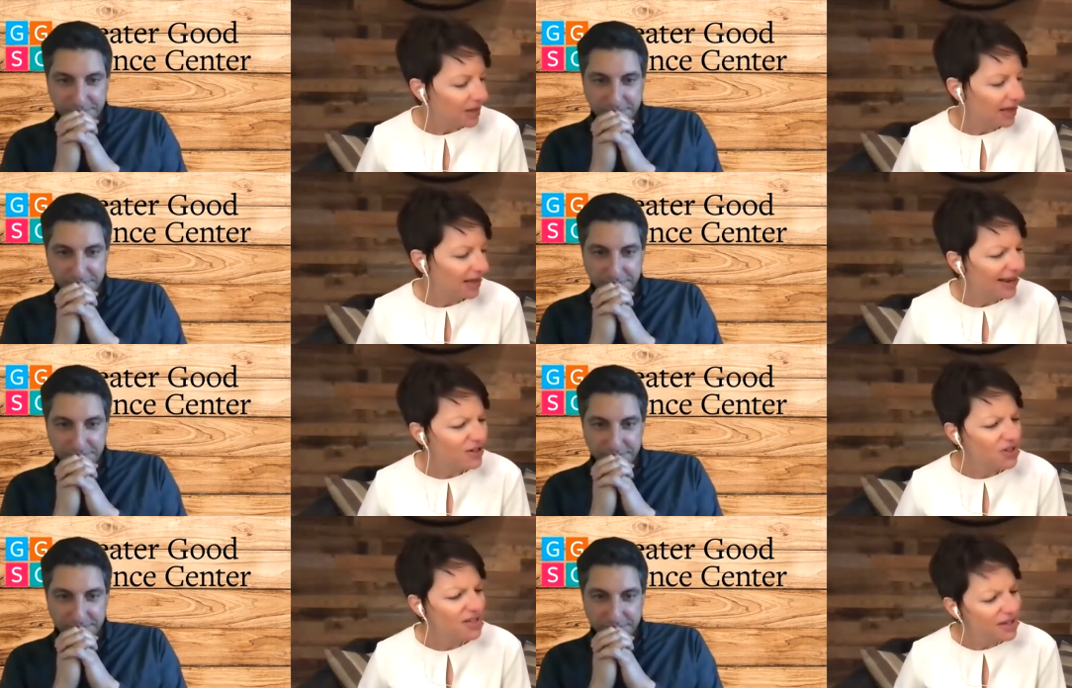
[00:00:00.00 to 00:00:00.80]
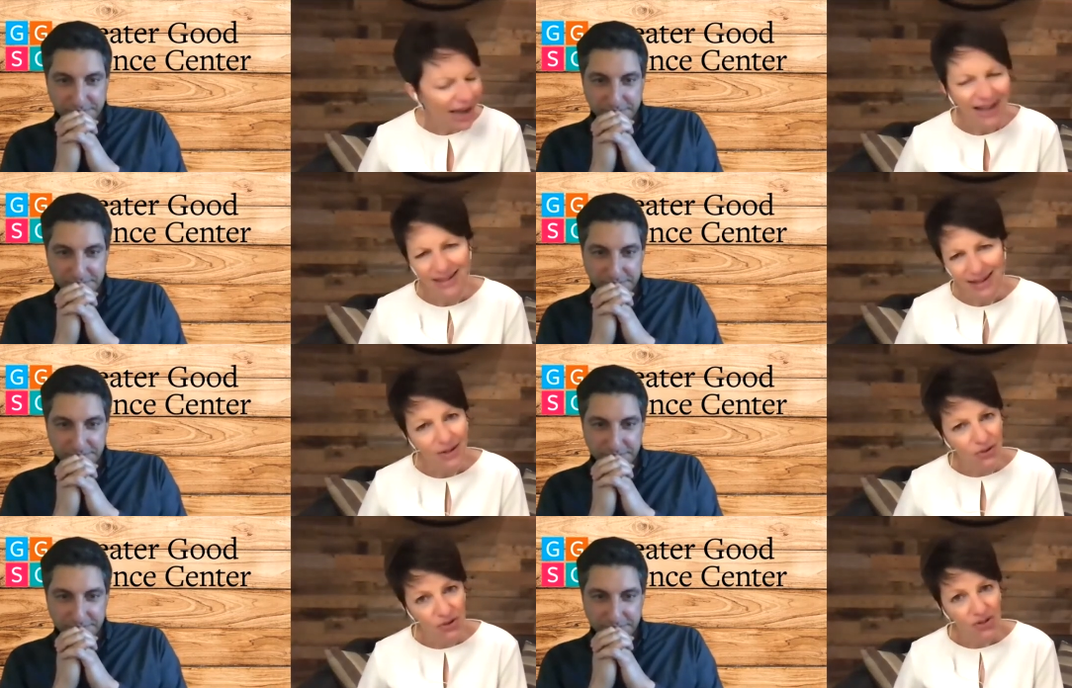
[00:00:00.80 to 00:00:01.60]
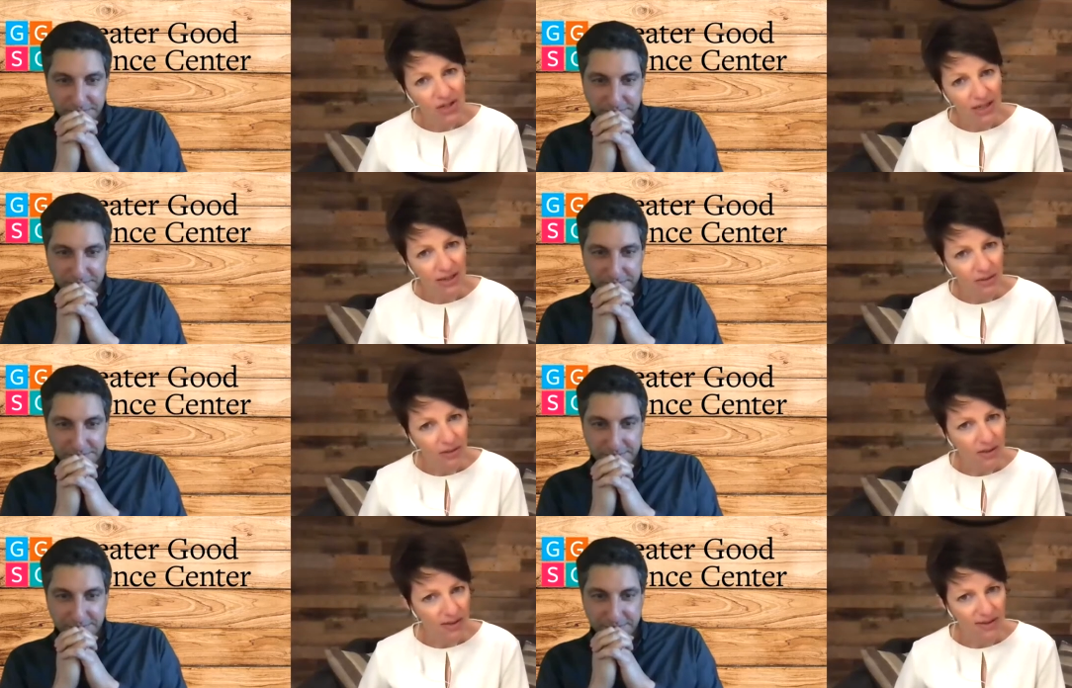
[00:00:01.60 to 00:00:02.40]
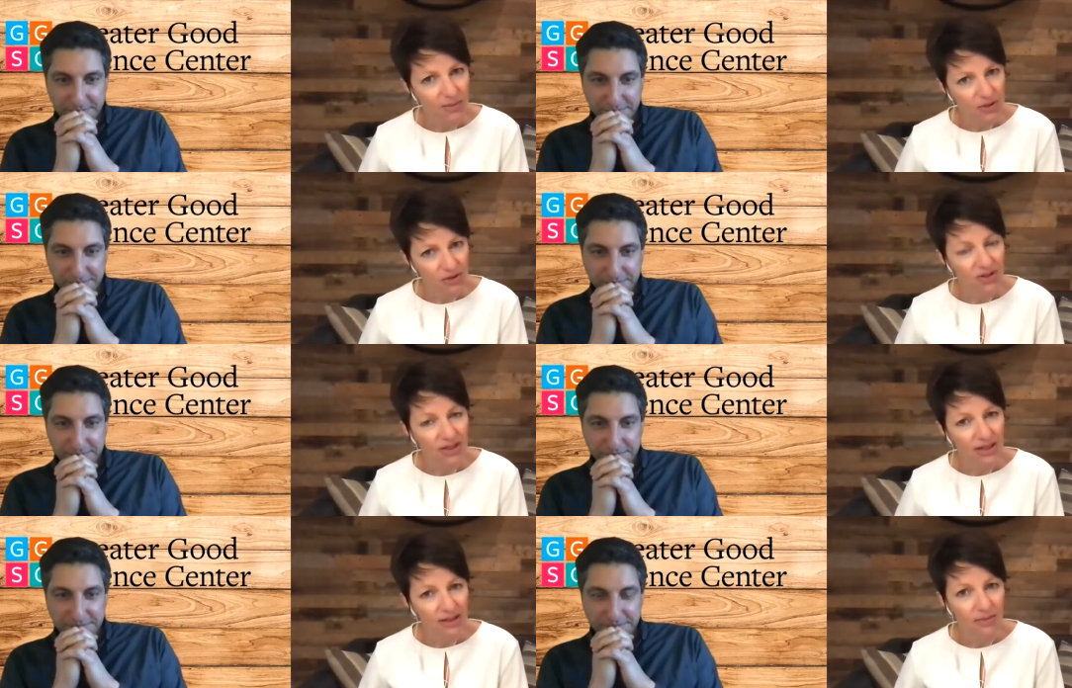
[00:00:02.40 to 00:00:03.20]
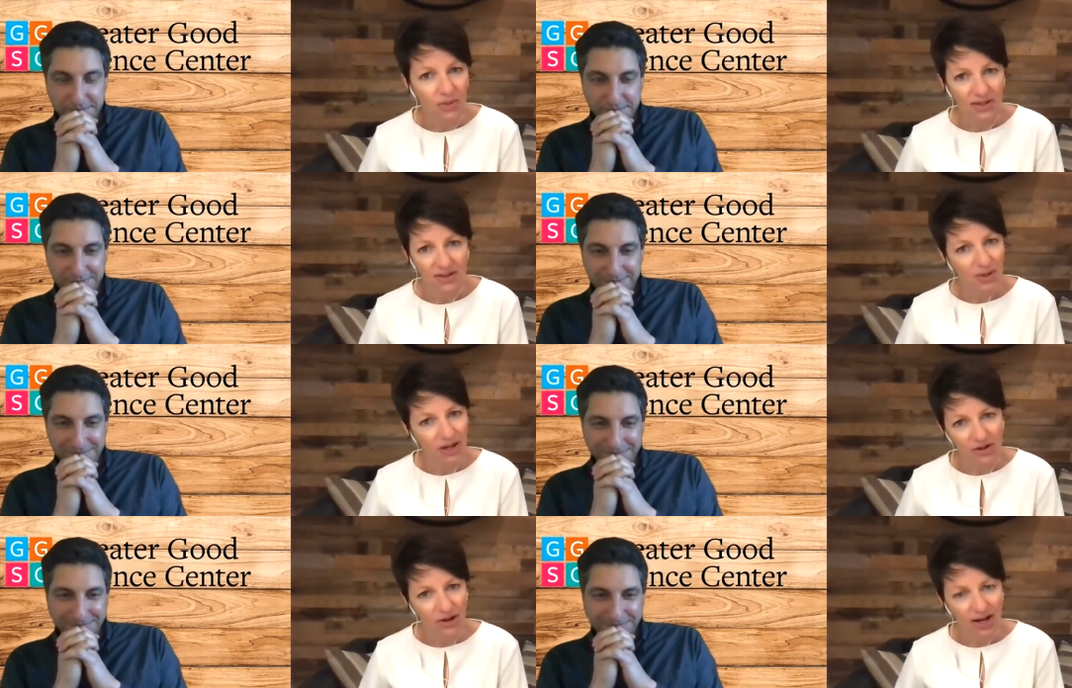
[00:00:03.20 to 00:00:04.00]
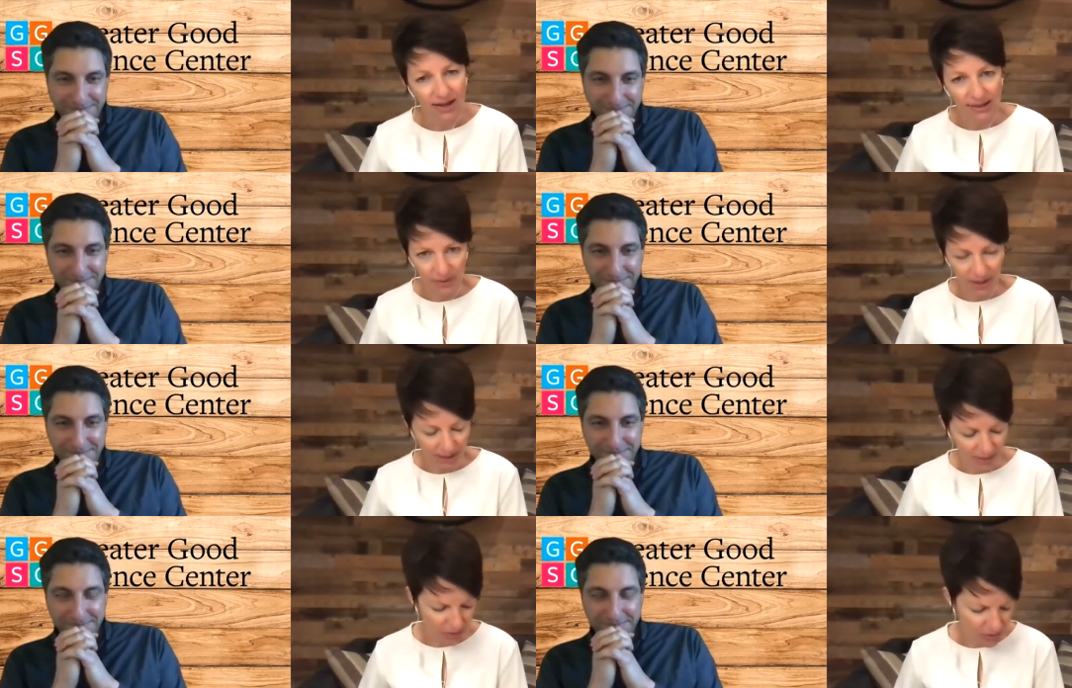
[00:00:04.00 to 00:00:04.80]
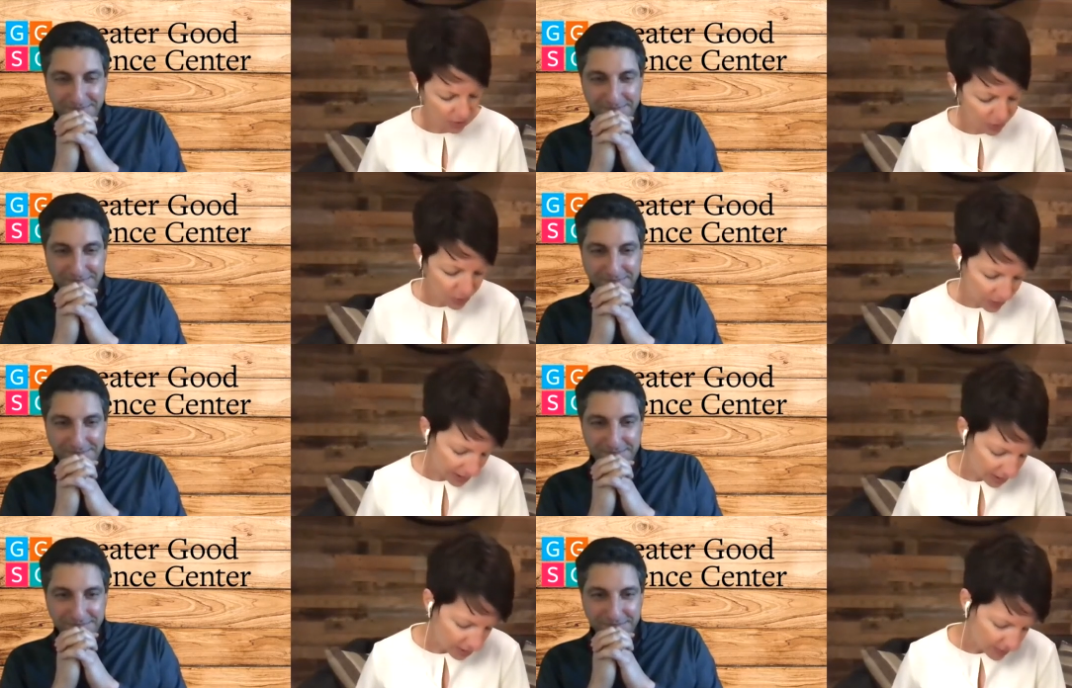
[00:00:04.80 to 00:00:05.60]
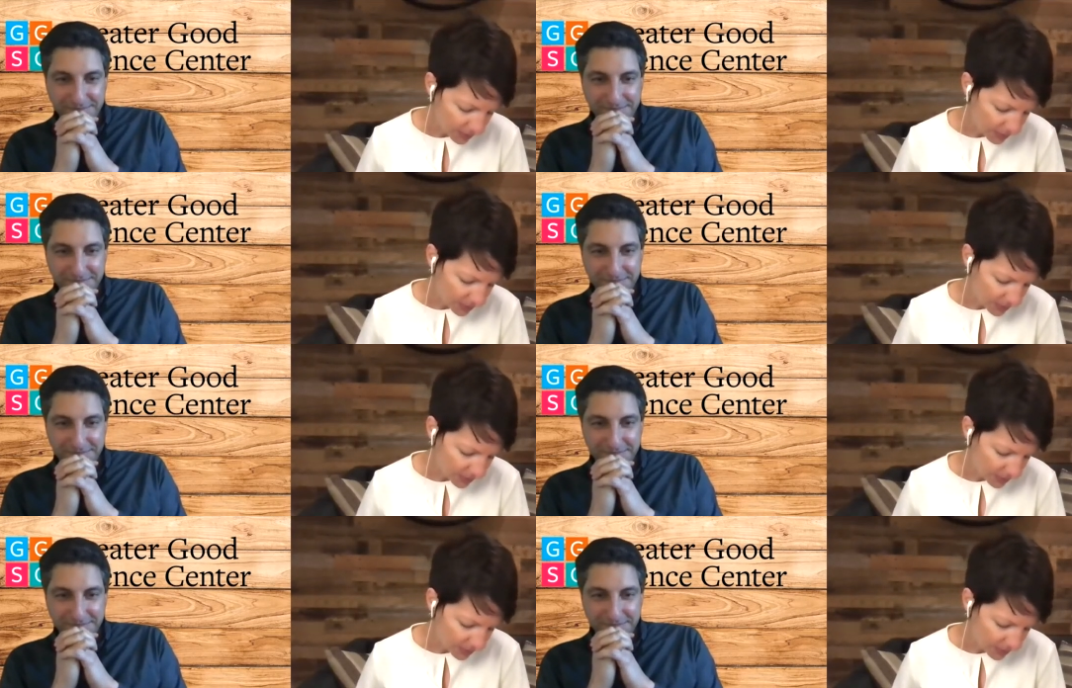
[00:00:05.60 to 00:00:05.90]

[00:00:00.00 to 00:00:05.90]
Speaker 1: And actually, it's not that interesting the things I'm interested in because I'm not in your head, right? So um,